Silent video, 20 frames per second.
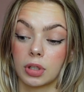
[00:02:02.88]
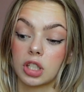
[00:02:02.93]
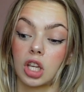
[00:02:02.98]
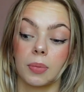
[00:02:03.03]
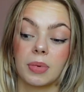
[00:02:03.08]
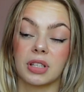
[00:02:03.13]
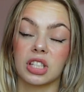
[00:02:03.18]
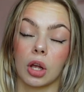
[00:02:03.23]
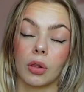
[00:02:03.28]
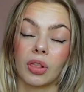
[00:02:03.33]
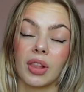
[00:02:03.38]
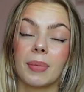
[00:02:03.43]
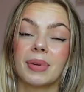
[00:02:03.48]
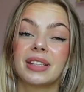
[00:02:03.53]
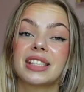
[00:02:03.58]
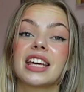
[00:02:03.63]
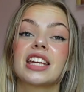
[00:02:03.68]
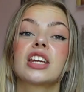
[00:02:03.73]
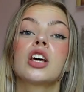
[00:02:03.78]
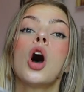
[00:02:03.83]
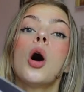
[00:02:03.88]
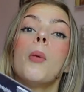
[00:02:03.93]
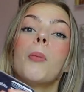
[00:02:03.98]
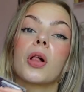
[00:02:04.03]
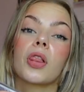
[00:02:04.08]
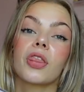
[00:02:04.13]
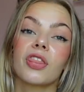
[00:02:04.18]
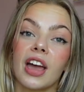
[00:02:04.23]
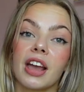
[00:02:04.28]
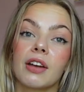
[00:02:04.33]
was going to be so limited,
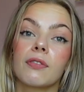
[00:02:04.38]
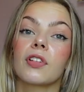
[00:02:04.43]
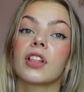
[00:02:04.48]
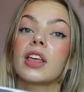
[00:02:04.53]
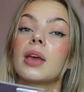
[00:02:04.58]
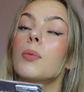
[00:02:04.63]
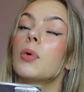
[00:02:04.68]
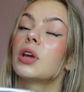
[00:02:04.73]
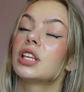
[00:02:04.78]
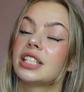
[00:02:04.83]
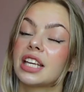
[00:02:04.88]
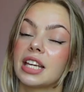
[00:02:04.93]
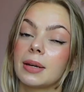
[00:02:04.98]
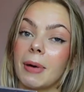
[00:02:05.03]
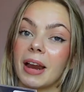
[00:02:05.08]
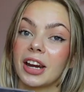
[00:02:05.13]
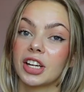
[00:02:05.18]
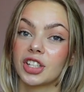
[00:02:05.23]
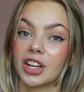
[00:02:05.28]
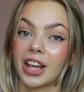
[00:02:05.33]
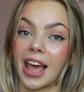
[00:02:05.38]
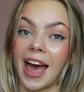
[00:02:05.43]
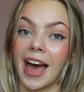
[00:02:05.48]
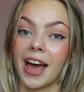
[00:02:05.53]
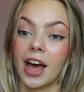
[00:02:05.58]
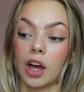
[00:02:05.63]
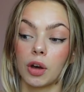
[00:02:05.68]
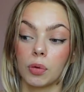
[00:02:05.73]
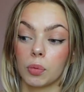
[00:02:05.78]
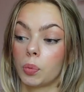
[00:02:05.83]
but thankfully we did manage to
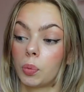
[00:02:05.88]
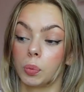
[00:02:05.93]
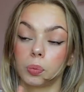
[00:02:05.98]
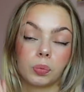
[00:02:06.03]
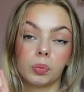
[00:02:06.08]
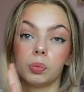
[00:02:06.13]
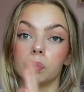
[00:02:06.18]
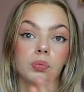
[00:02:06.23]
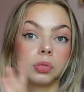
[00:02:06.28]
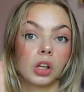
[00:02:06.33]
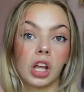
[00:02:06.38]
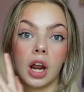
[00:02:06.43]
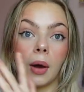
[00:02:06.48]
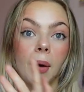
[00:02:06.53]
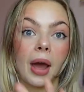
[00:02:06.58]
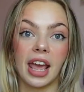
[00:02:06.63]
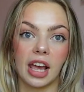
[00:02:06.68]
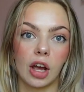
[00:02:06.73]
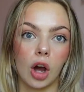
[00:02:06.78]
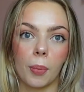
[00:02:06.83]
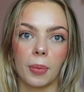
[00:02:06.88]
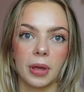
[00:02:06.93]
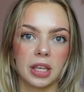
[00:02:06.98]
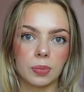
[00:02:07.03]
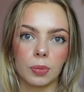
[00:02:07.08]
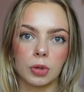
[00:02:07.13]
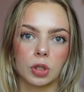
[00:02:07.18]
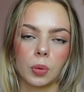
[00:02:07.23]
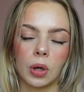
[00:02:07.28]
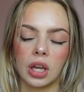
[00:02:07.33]
get, you know, 8 copies
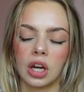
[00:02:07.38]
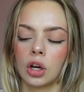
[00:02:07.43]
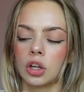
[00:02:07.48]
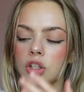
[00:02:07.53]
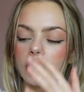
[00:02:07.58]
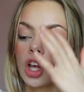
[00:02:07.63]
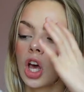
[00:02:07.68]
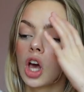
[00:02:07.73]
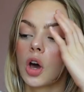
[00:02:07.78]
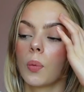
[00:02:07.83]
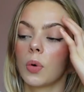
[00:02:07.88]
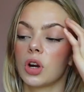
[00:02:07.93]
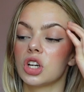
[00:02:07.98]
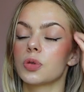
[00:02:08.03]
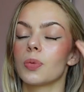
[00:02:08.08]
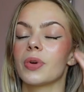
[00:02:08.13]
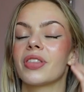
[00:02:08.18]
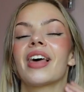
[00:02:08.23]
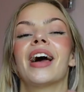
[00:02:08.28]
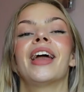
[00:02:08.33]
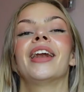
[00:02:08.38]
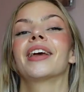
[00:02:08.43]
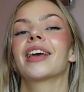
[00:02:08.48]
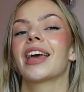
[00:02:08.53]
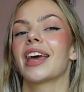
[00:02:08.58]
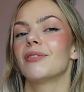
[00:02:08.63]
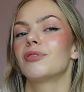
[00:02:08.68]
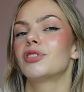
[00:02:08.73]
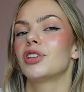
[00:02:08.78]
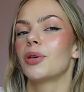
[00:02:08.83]
between us, which we then
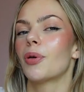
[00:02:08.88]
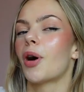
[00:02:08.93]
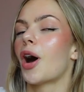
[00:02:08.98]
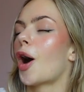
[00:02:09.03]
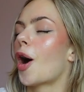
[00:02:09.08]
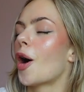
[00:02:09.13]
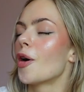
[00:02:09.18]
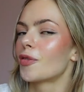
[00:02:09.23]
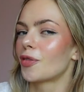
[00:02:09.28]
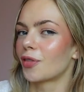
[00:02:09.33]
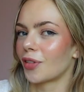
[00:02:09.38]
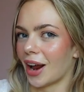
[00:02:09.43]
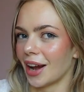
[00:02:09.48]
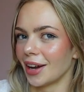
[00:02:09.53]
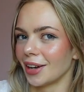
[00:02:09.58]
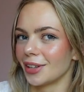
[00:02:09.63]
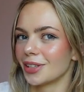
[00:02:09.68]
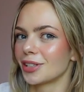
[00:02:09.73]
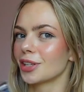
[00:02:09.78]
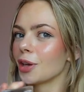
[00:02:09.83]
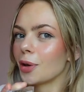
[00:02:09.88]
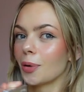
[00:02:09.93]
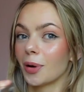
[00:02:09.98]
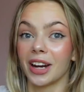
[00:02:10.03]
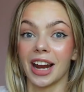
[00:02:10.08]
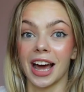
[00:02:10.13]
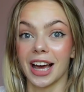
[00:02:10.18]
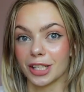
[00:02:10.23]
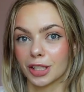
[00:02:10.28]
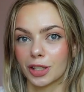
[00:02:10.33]
gave to our friends who
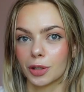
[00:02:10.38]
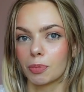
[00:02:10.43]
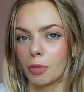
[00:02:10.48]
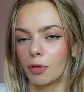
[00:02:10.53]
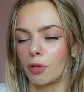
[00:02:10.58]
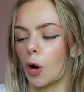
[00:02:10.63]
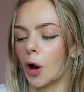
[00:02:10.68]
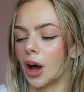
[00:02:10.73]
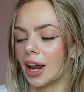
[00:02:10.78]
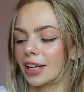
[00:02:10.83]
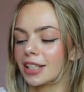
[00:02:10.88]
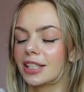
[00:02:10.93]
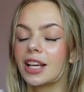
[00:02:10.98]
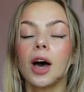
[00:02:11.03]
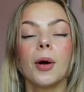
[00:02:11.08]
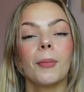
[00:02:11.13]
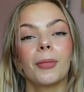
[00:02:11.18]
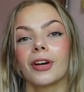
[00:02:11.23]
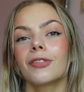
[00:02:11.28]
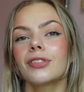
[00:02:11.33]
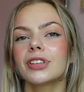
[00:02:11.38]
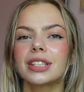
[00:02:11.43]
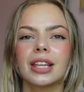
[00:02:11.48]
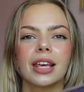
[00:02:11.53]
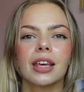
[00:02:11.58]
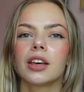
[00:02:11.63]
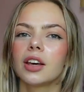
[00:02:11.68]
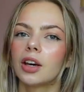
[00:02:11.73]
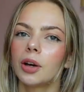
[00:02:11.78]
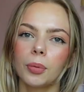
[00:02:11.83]
had asked beforehand. But
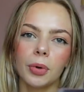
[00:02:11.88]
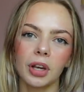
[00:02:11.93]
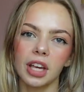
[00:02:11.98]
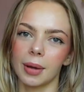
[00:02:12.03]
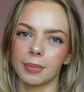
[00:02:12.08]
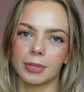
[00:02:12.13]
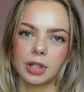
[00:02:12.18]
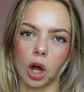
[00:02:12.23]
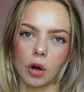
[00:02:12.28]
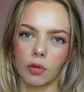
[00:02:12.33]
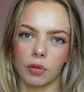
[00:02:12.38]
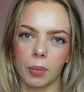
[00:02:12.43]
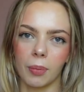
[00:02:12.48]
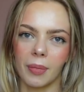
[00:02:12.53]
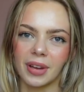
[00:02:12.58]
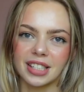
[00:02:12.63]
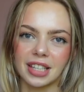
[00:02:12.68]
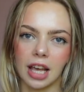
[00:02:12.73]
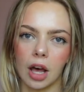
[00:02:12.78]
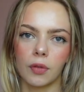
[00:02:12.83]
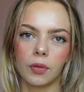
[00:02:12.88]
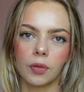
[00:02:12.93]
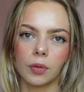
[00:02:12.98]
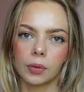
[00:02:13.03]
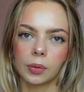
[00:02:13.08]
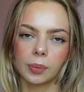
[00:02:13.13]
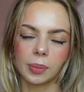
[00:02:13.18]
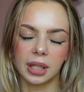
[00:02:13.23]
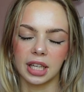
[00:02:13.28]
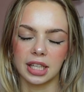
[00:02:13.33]
obviously we kept a copy for myself
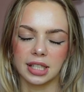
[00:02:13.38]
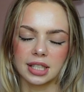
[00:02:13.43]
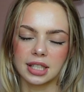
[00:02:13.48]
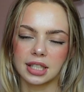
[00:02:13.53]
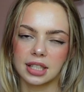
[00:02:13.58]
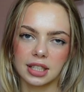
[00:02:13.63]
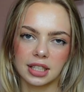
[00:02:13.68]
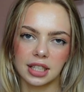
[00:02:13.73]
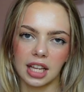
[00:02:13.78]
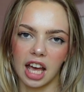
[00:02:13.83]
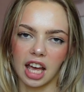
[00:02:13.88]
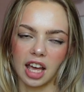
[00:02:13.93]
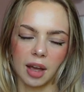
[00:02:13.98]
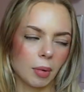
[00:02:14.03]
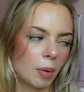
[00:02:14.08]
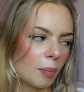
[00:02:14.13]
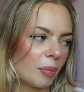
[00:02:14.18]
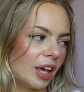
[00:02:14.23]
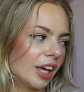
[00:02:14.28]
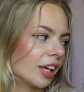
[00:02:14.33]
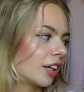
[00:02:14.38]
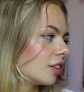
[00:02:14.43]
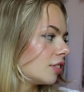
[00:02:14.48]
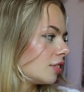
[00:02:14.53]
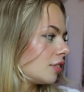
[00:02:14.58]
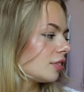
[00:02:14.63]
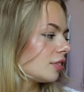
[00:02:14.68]
because I'm a big